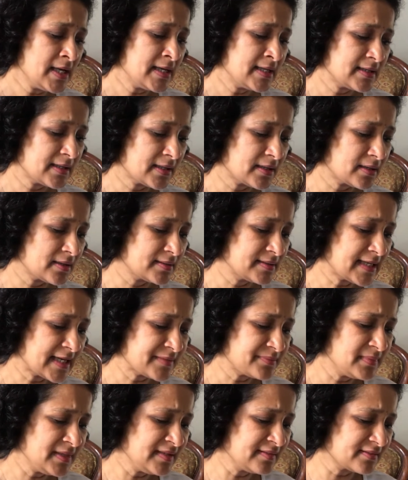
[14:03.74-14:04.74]
That
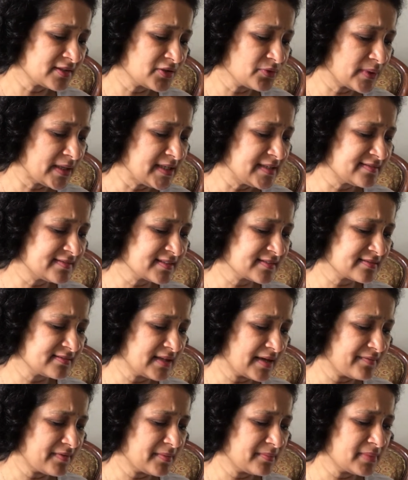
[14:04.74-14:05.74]
means on 26th
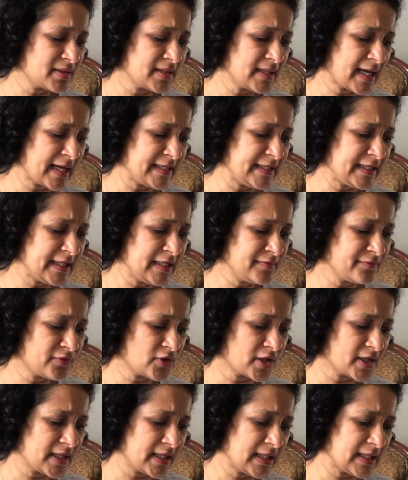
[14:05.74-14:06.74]
November
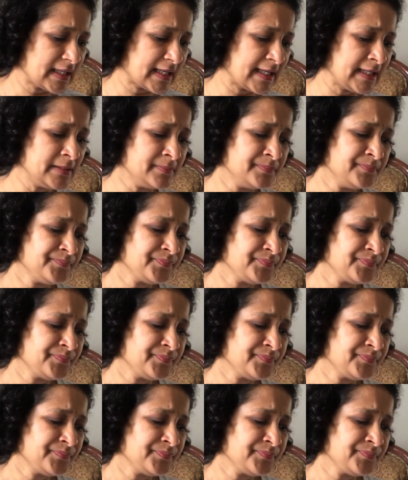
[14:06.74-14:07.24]
1949,